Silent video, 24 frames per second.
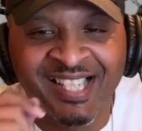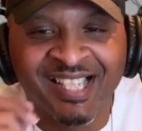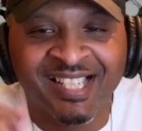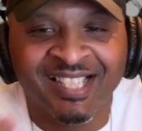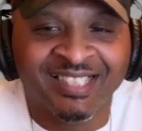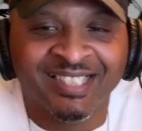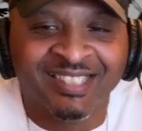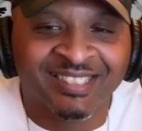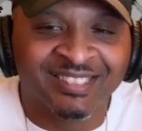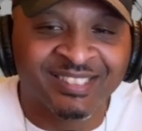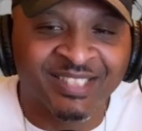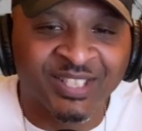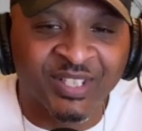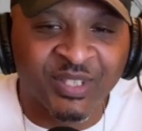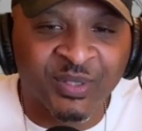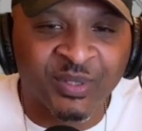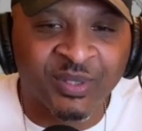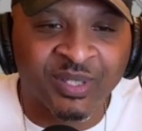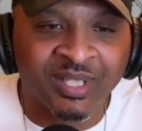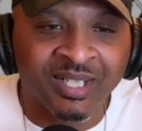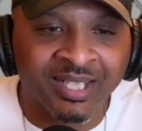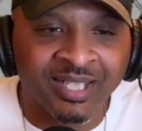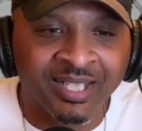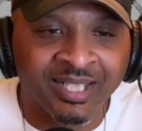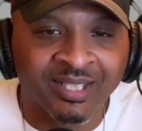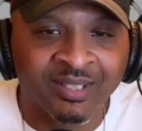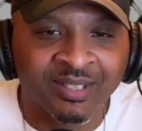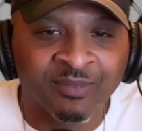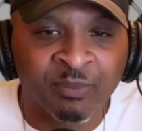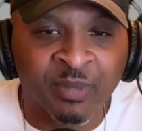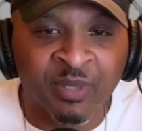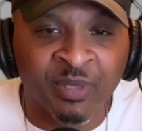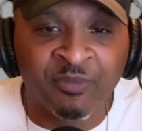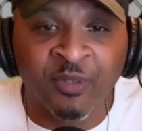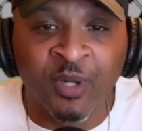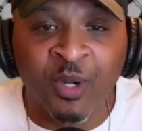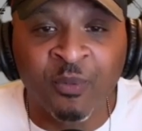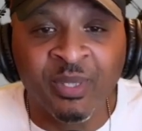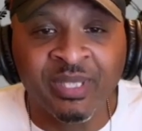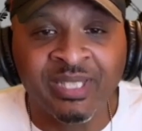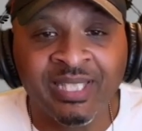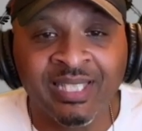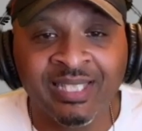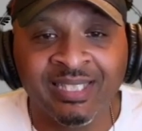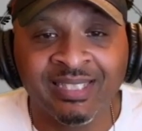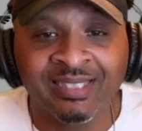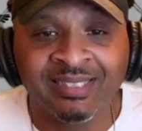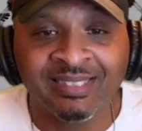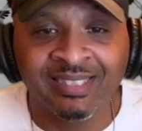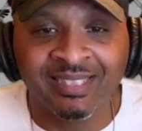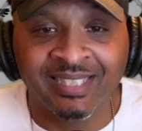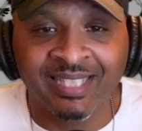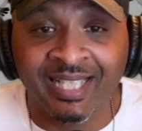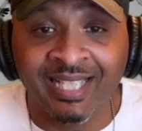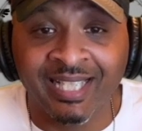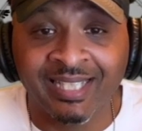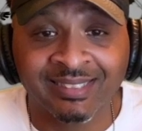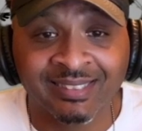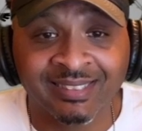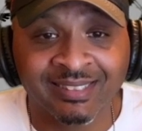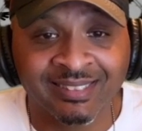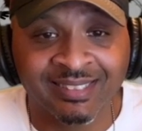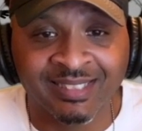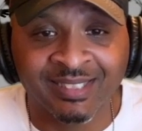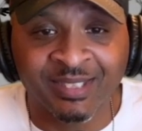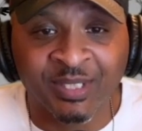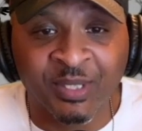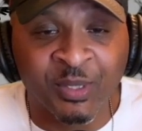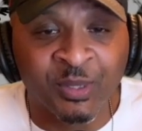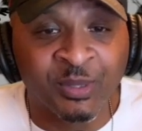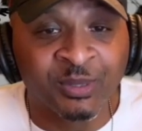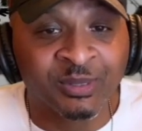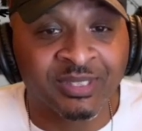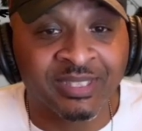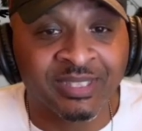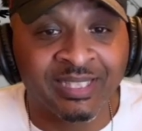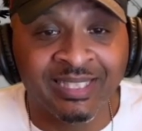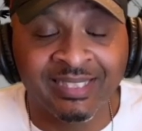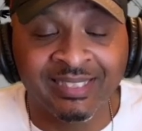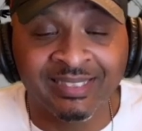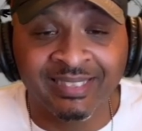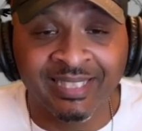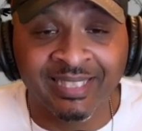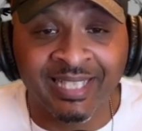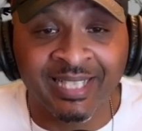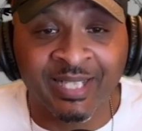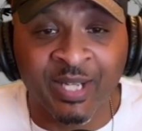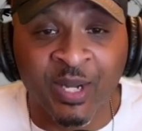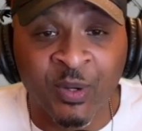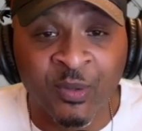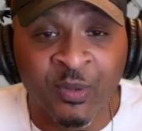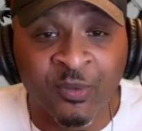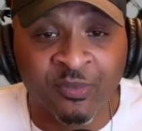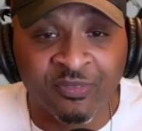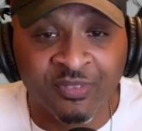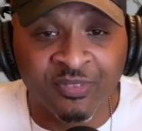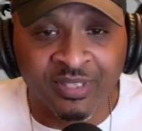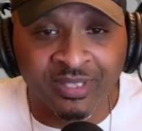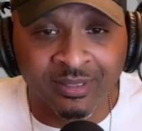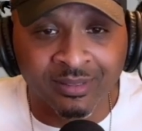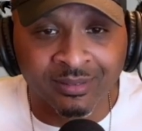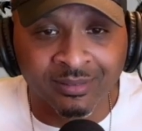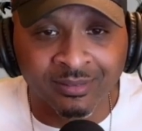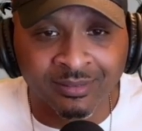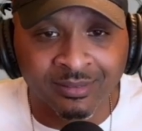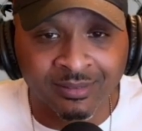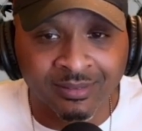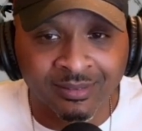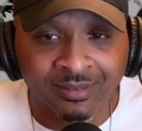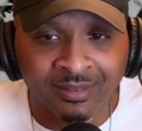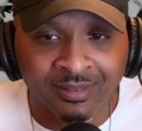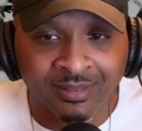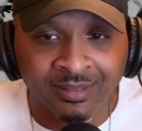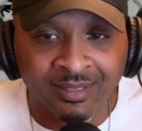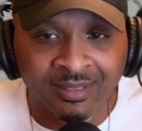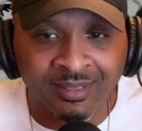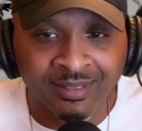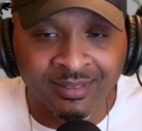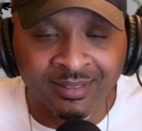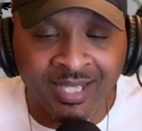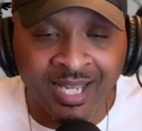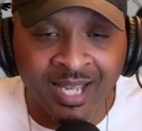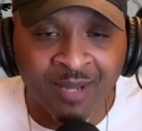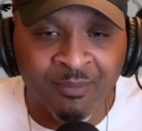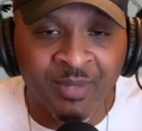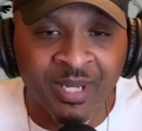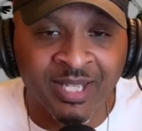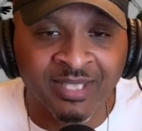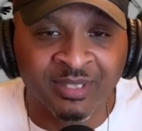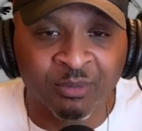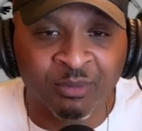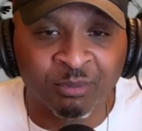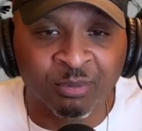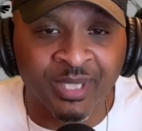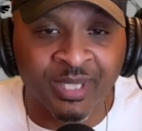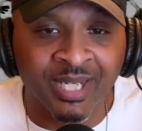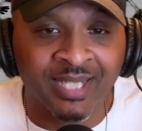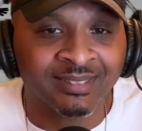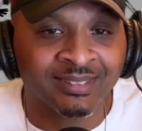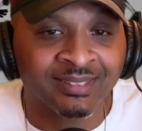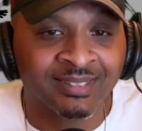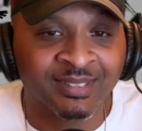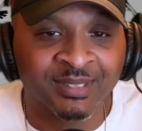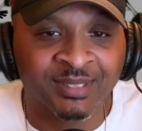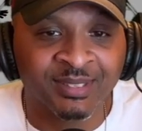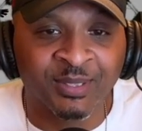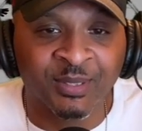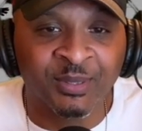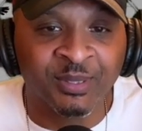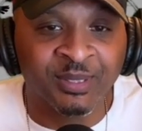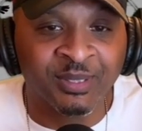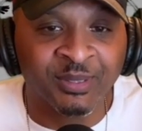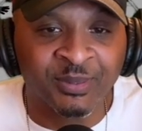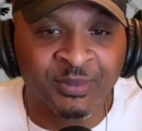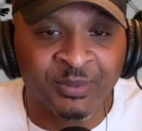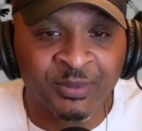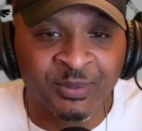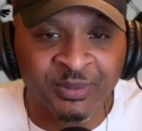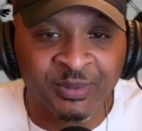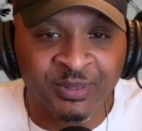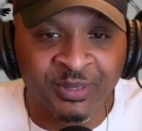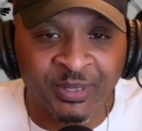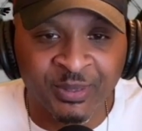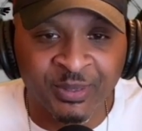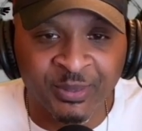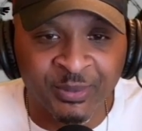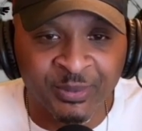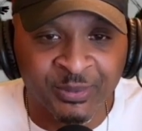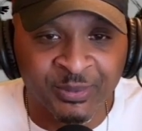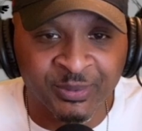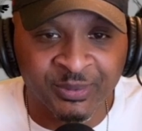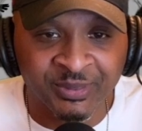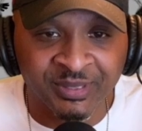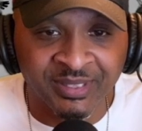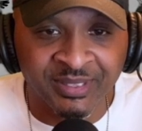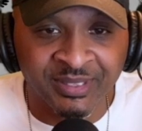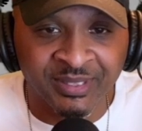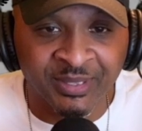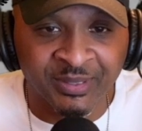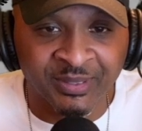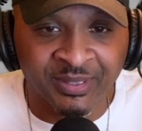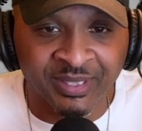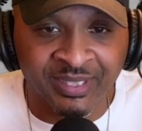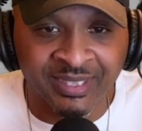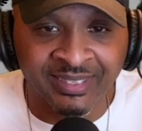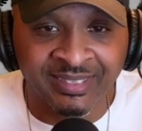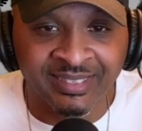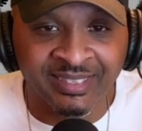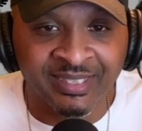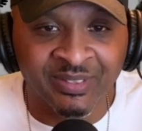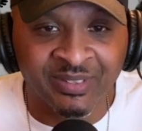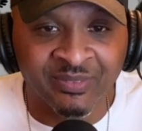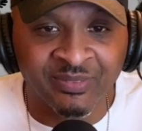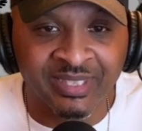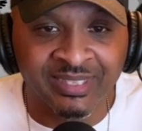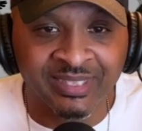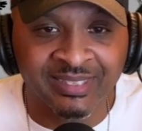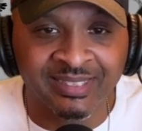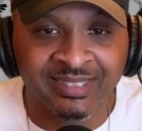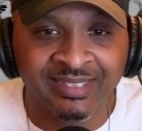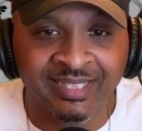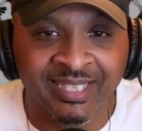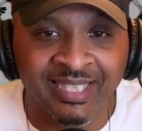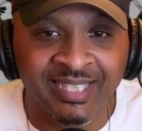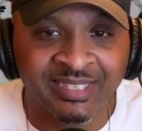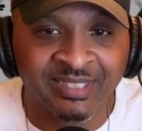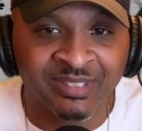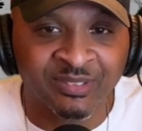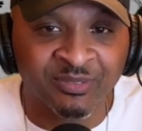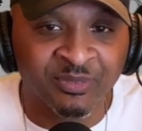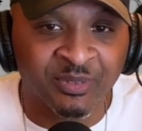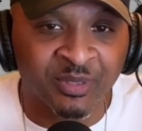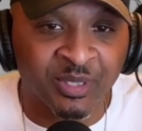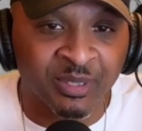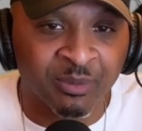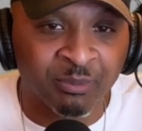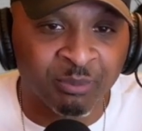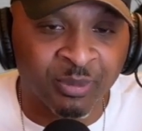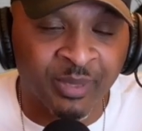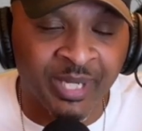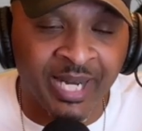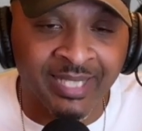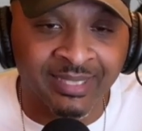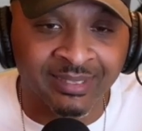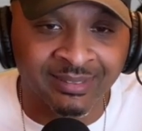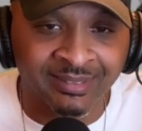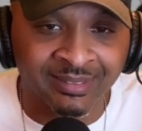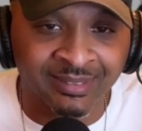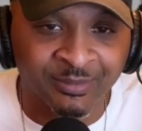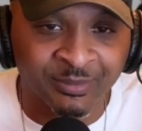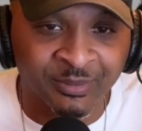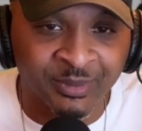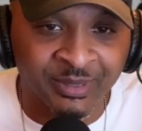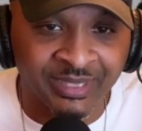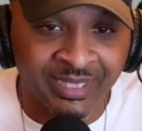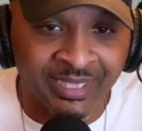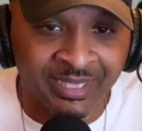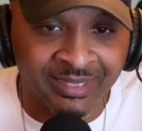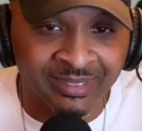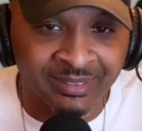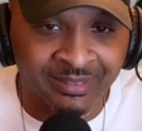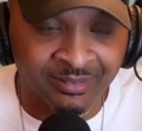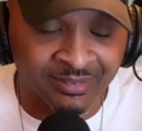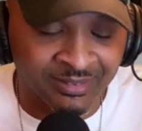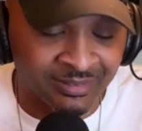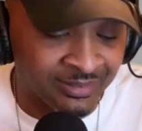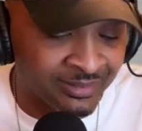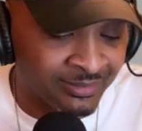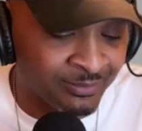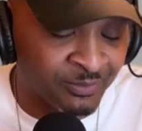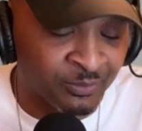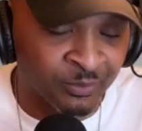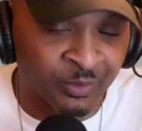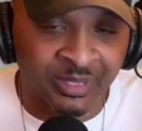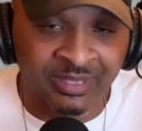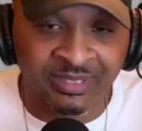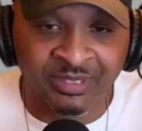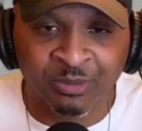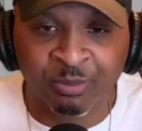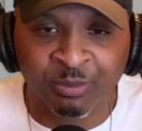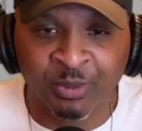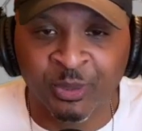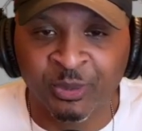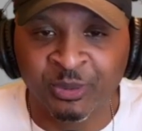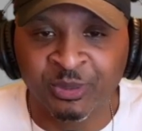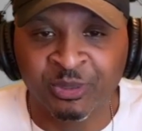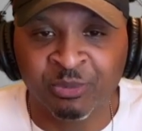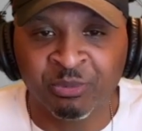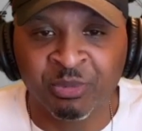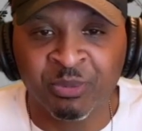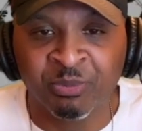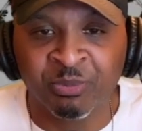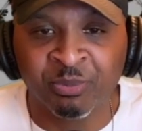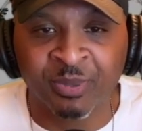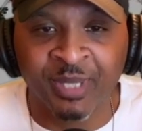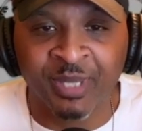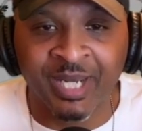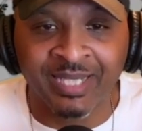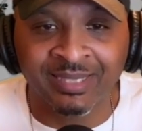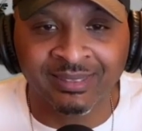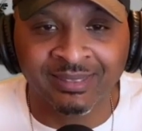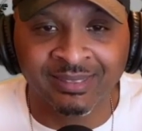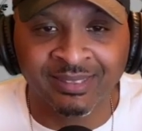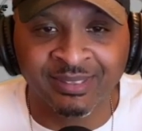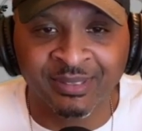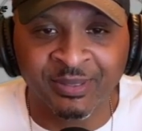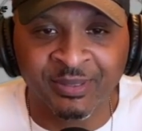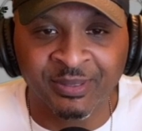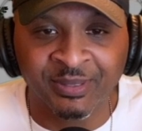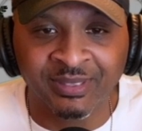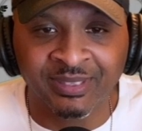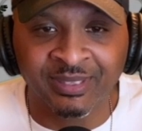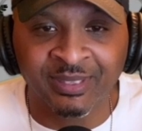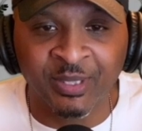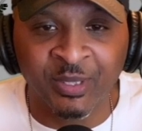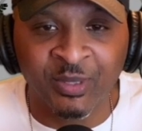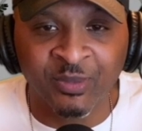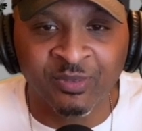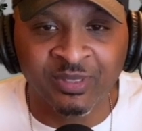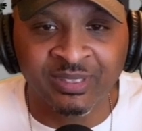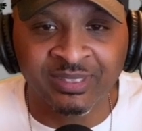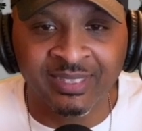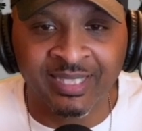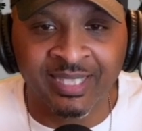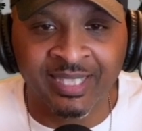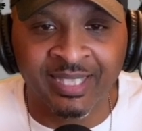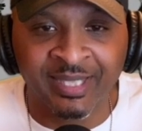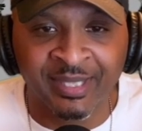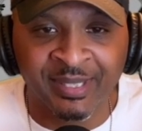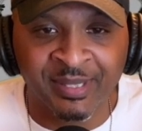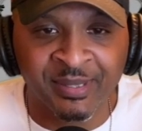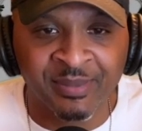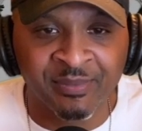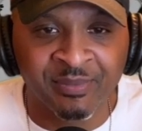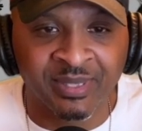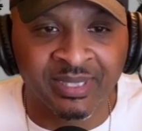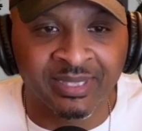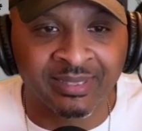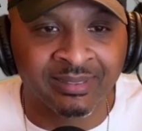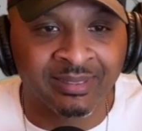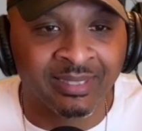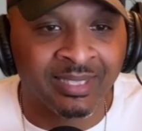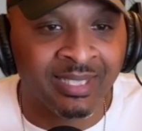So before we get into the X's and O's or anything on field, how about Nebraska going through the whole, under investigation for practicing when they wasn't supposed to be practicing during the COVID time, and